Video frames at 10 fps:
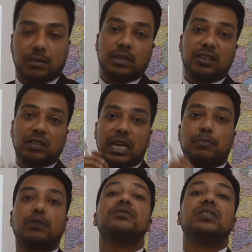this
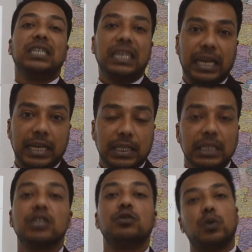type of sickness
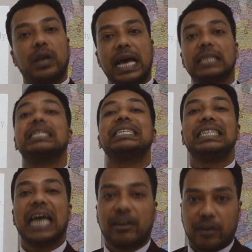is known as
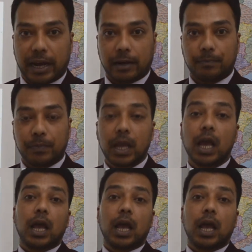cataract.